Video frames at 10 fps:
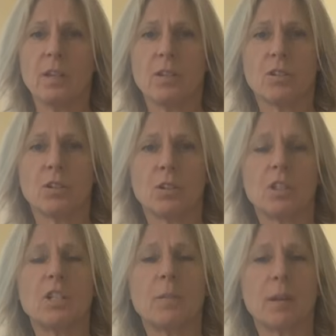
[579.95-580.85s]
So you
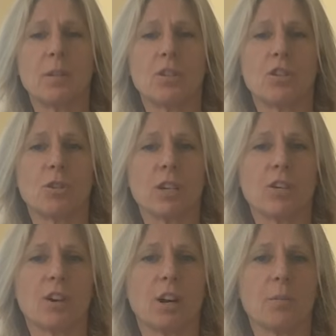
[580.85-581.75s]
need to be able to straighten
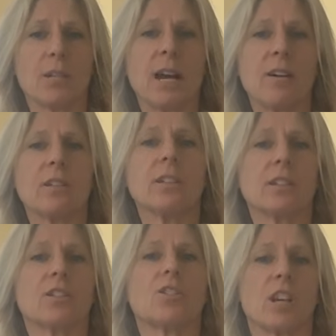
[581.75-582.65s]
your arms out,
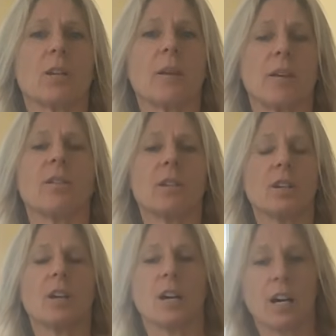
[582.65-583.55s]
shake them
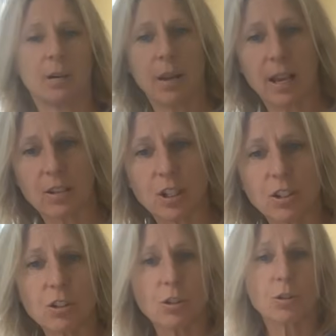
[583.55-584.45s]
out. Hands
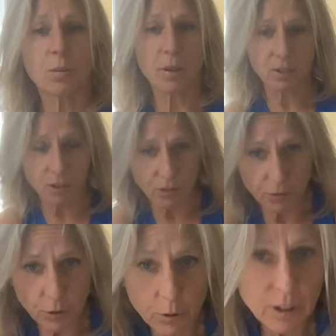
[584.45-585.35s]
onto the bench or the
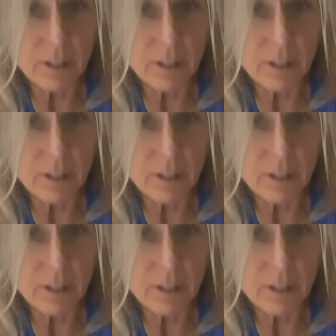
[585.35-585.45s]
floor.